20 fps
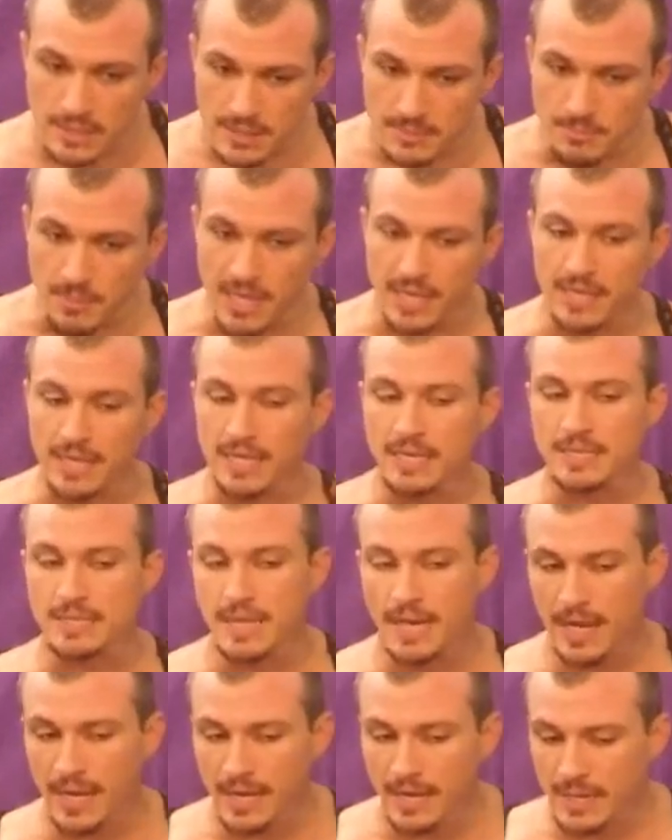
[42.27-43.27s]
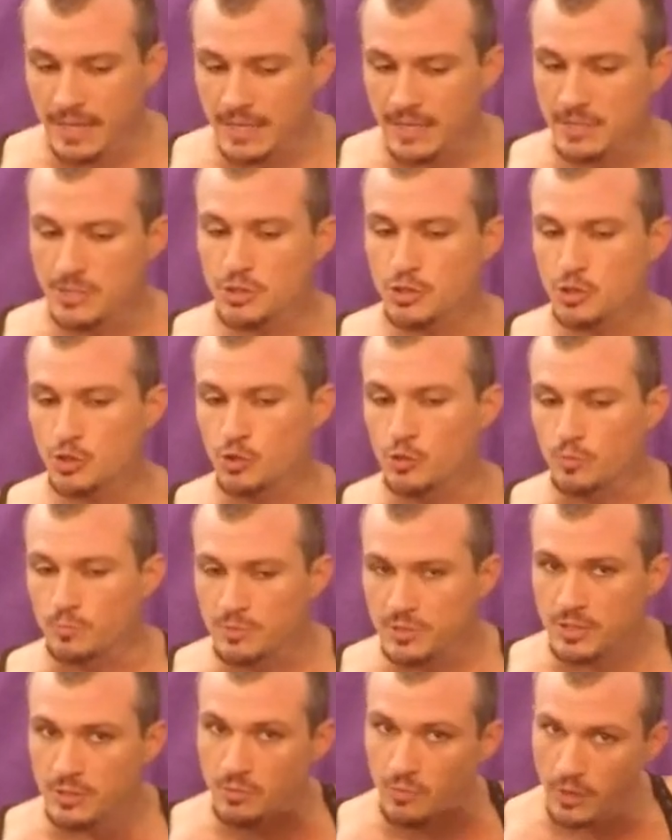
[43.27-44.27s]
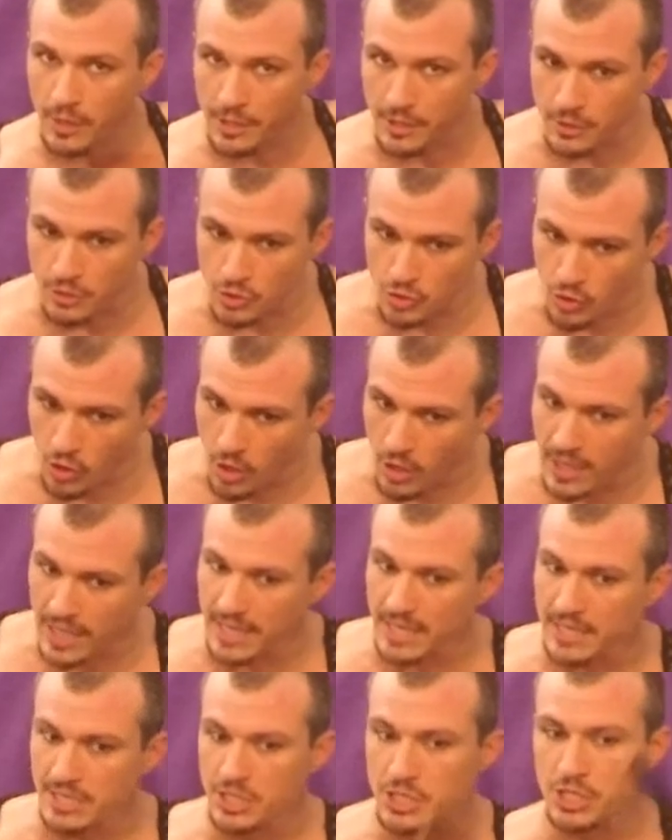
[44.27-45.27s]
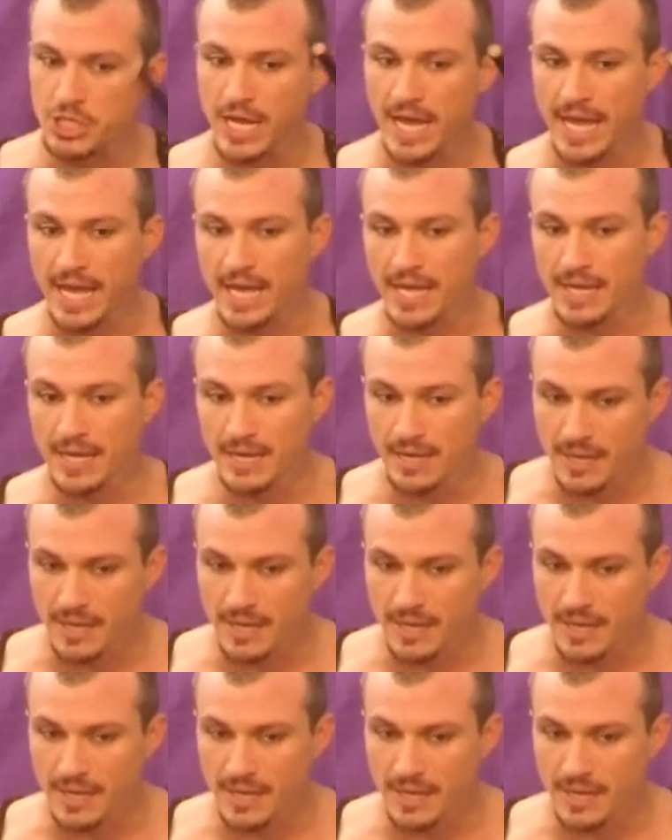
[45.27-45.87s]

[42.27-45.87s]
making tiny scoops where you're drawing a J